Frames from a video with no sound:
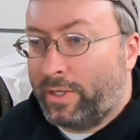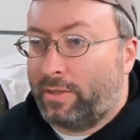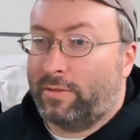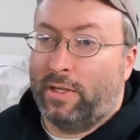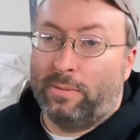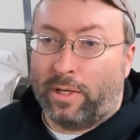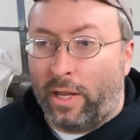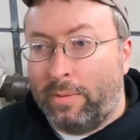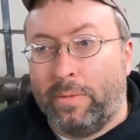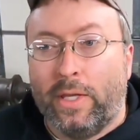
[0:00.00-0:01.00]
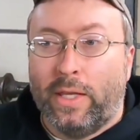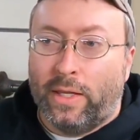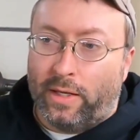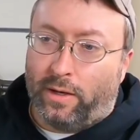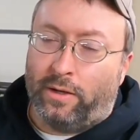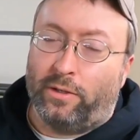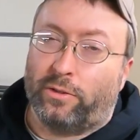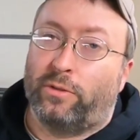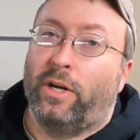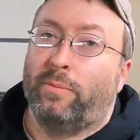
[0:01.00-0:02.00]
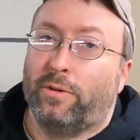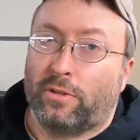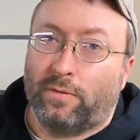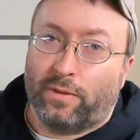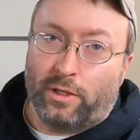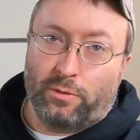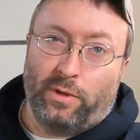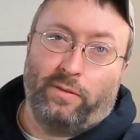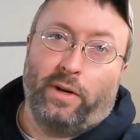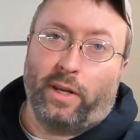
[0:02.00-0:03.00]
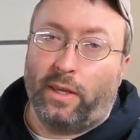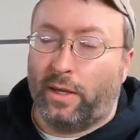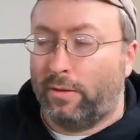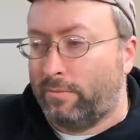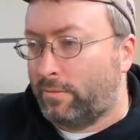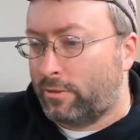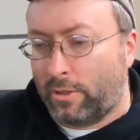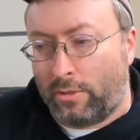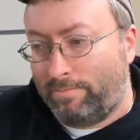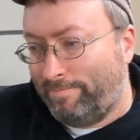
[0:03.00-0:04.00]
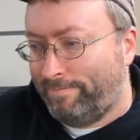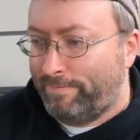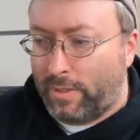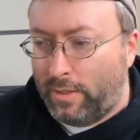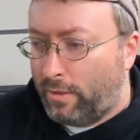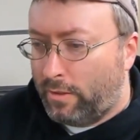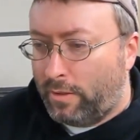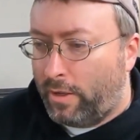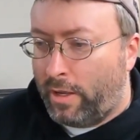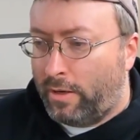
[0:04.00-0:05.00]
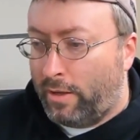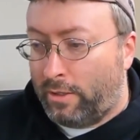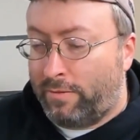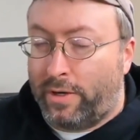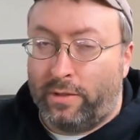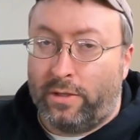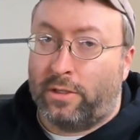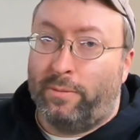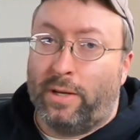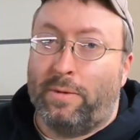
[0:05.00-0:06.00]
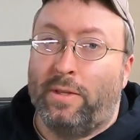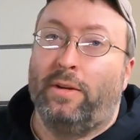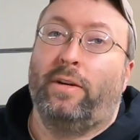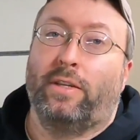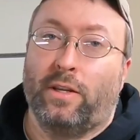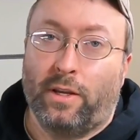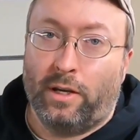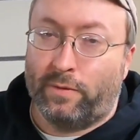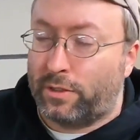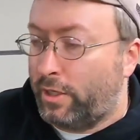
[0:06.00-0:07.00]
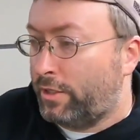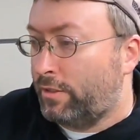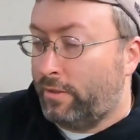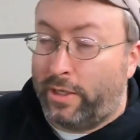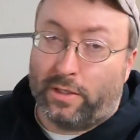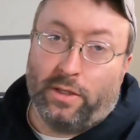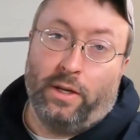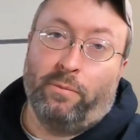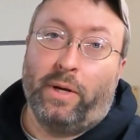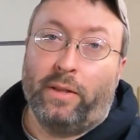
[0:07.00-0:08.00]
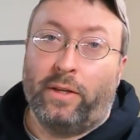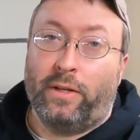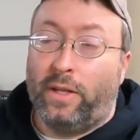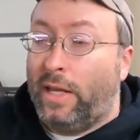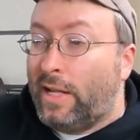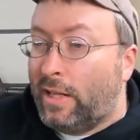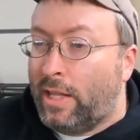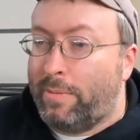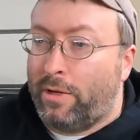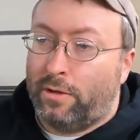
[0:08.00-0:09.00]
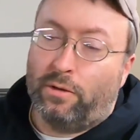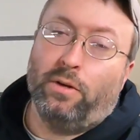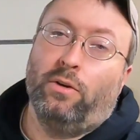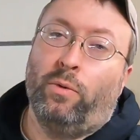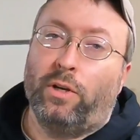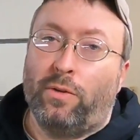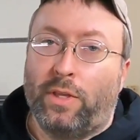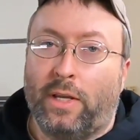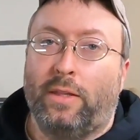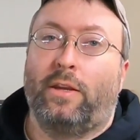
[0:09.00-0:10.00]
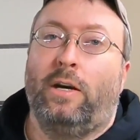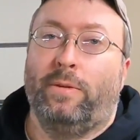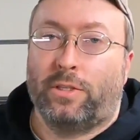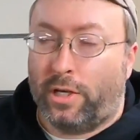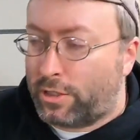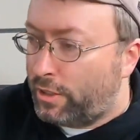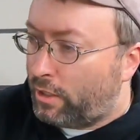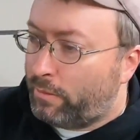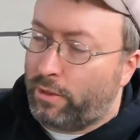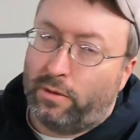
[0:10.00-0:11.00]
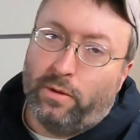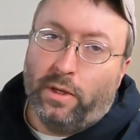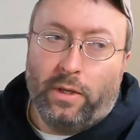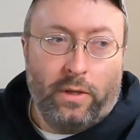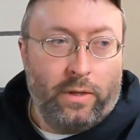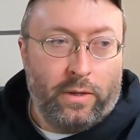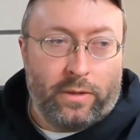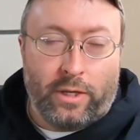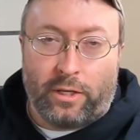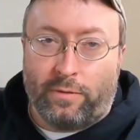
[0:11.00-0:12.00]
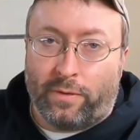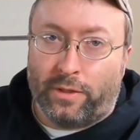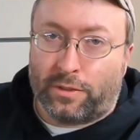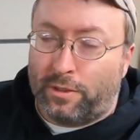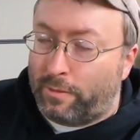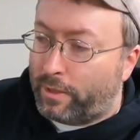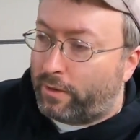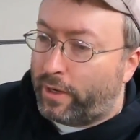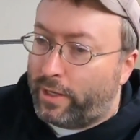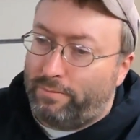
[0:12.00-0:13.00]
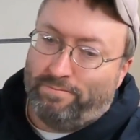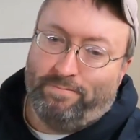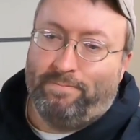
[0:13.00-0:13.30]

But at the same time, I also try and preserve things whenever I can. So at, at the very least, it might be an interesting conversation. Like I said, everybody, let let me know what you think in the comment section down below. Thank you for listening to my rant.